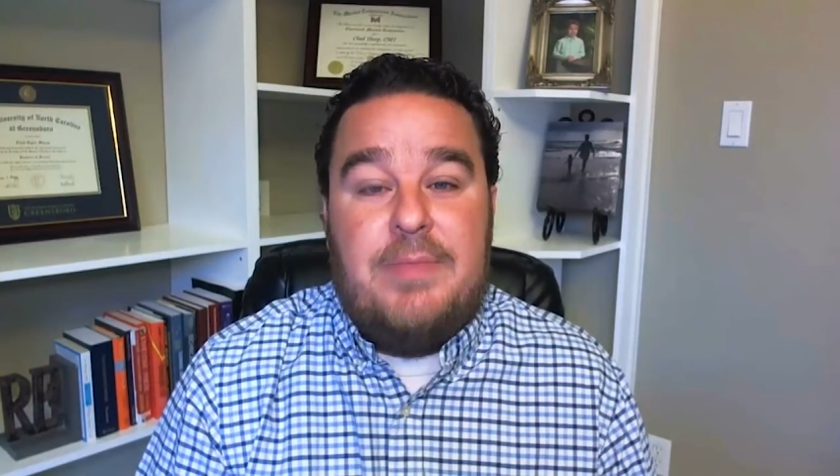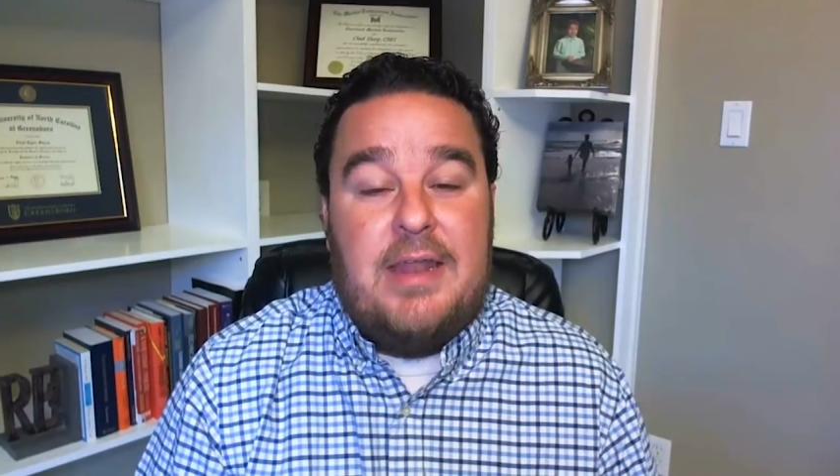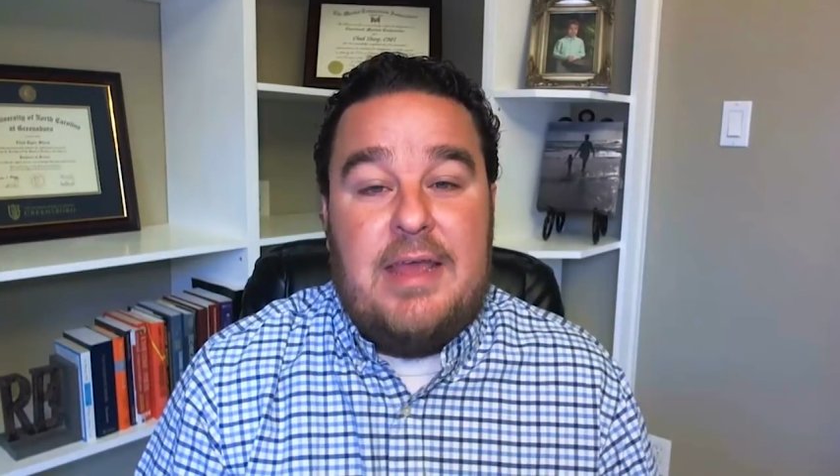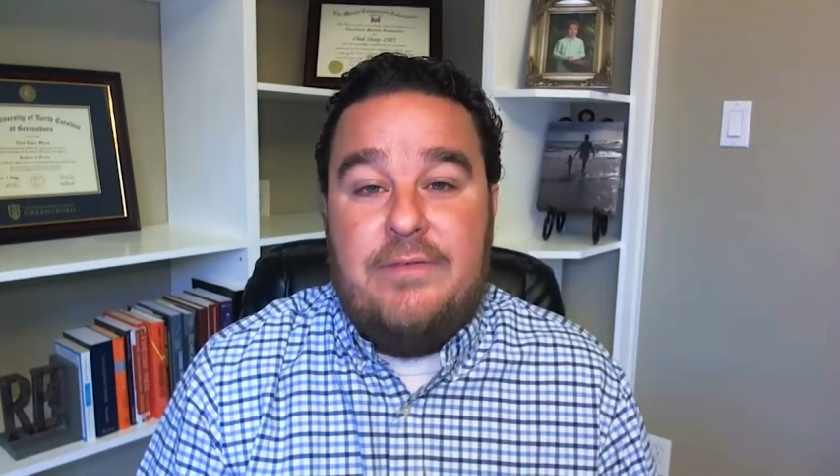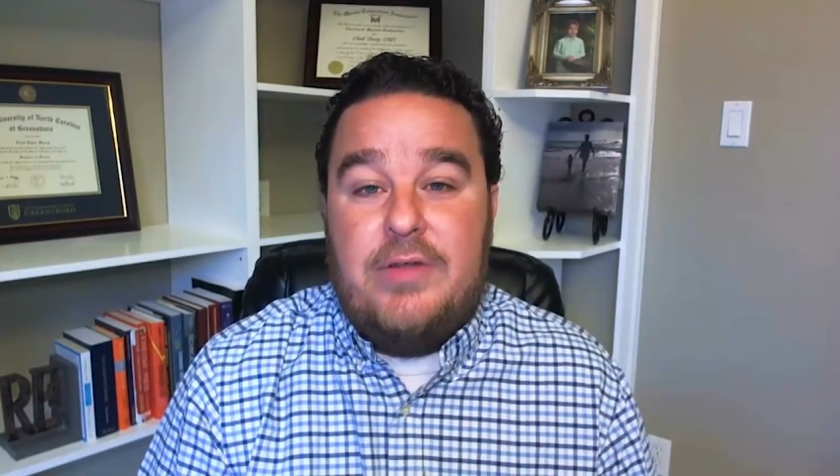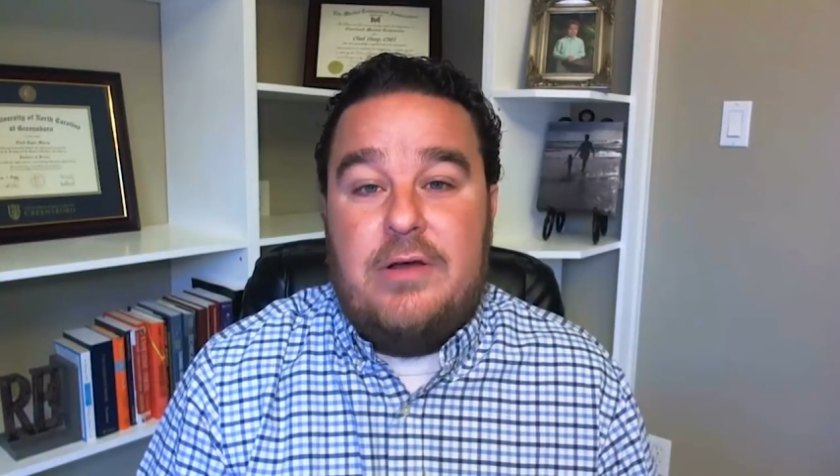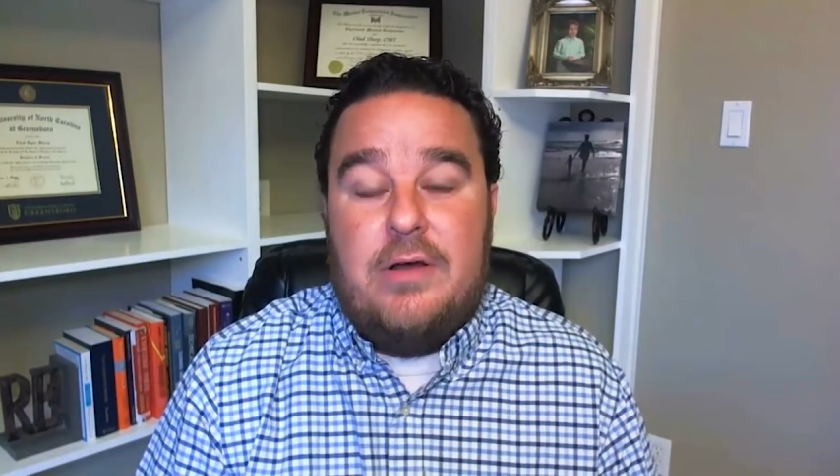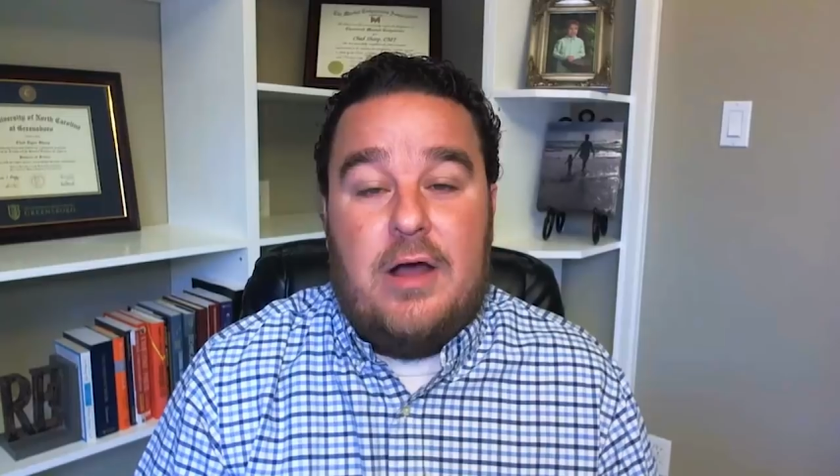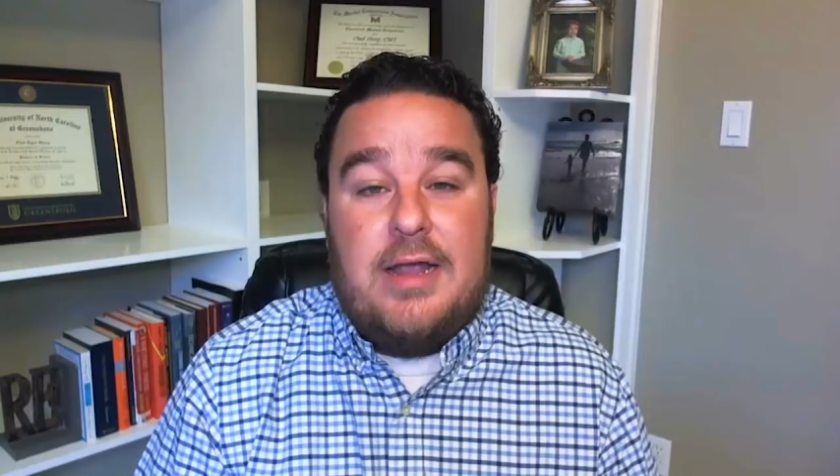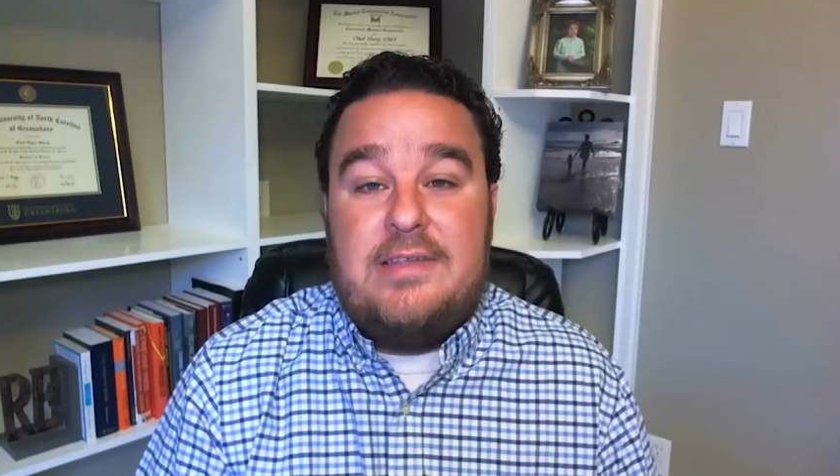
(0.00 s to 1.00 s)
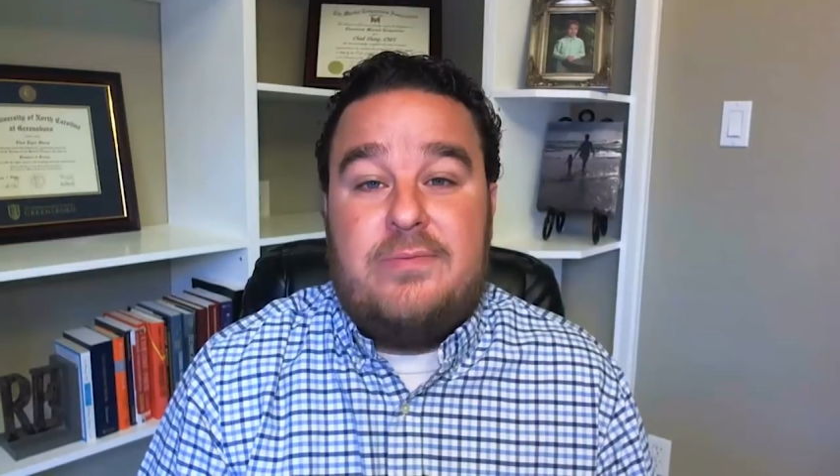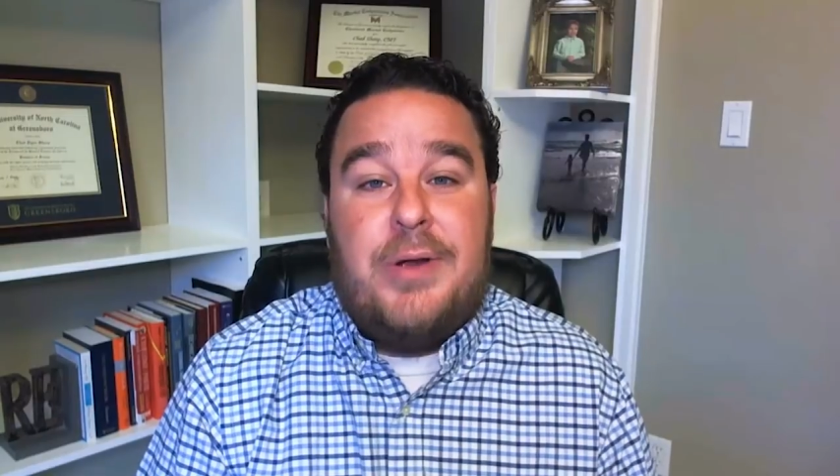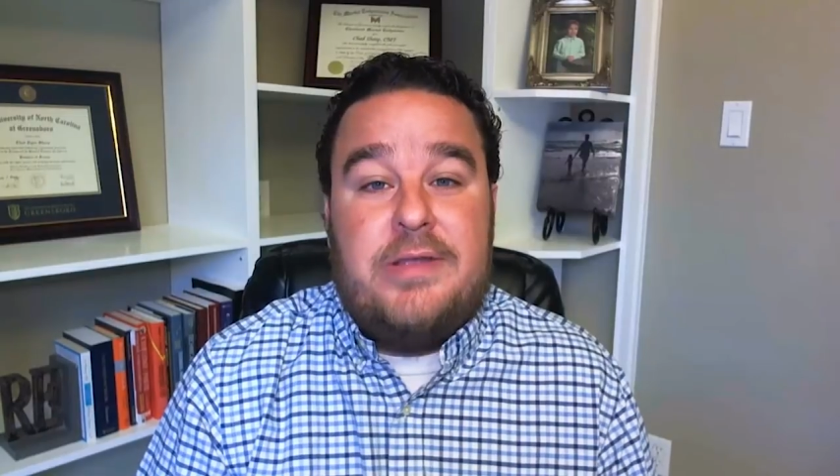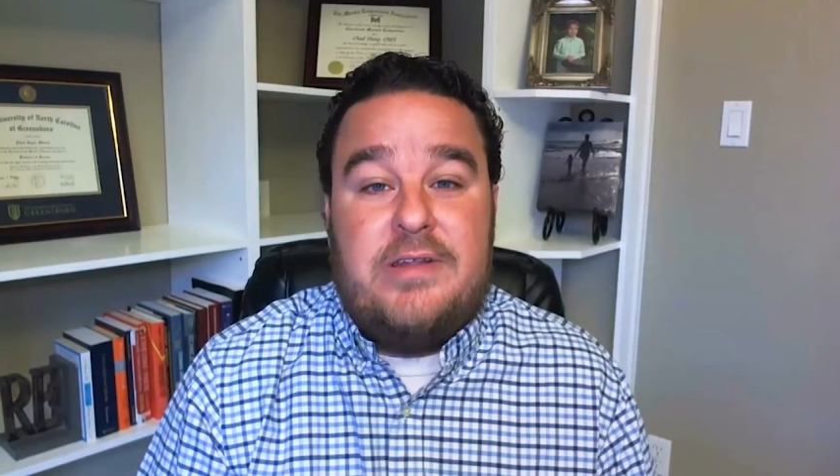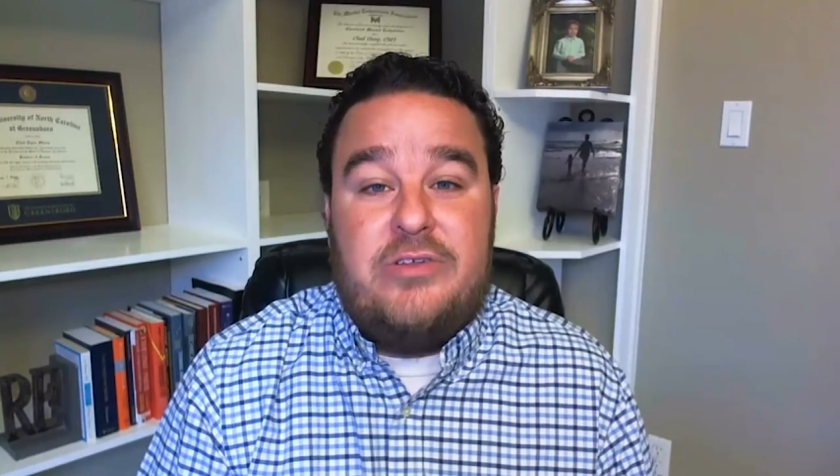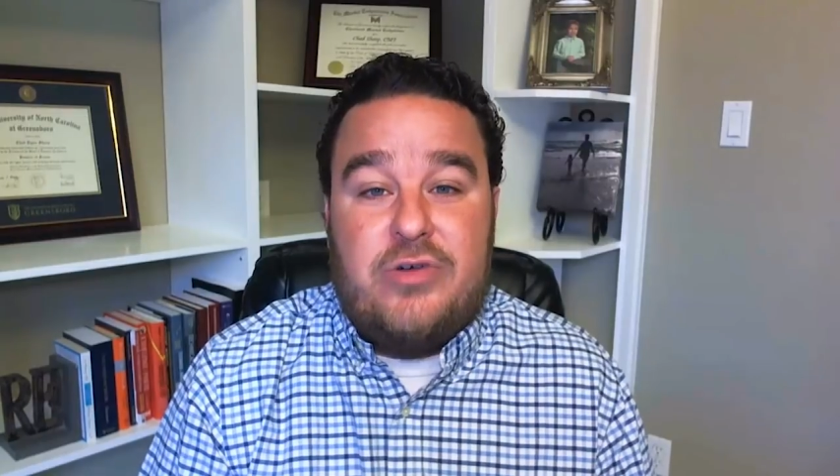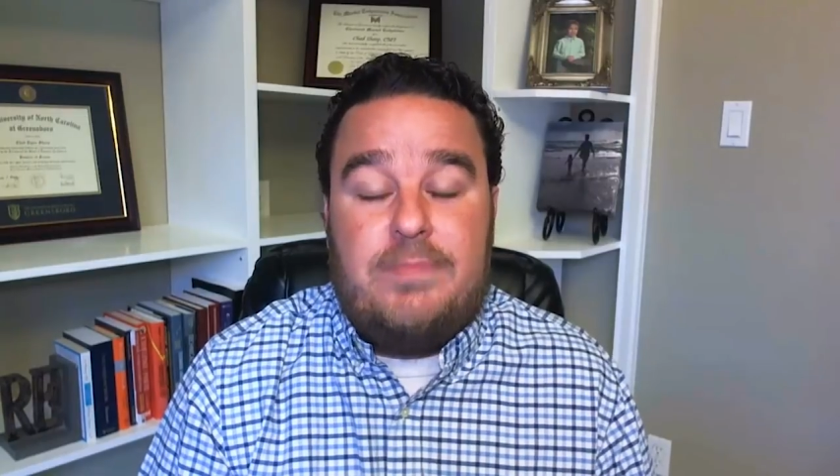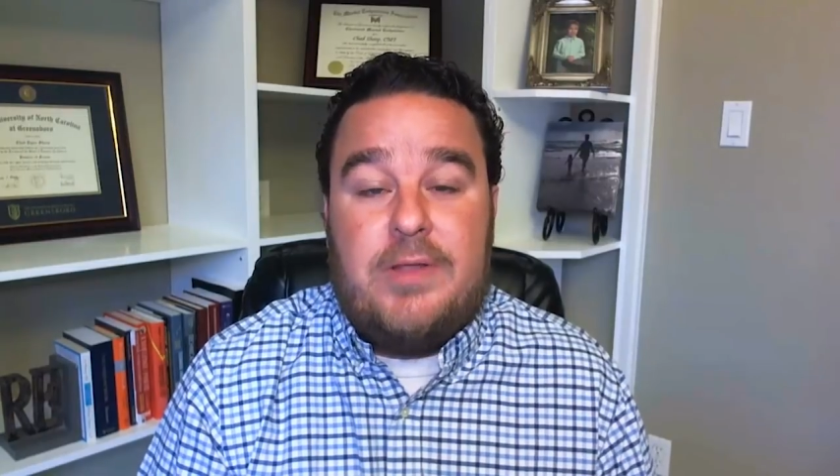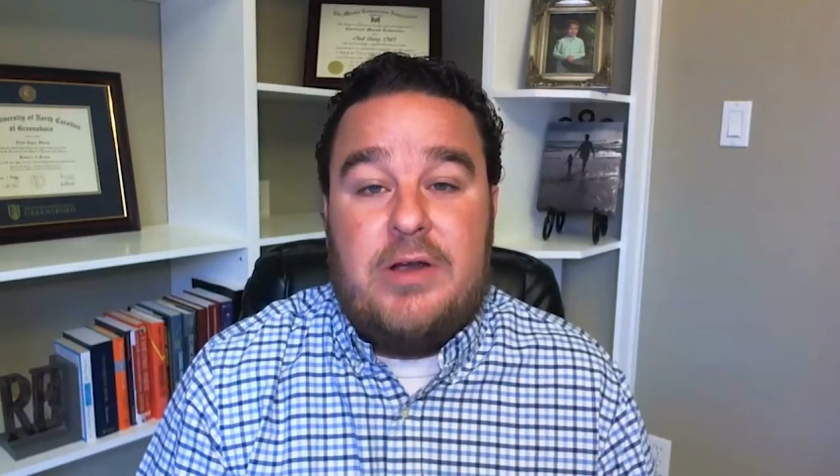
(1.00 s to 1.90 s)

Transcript: And even against President Trump,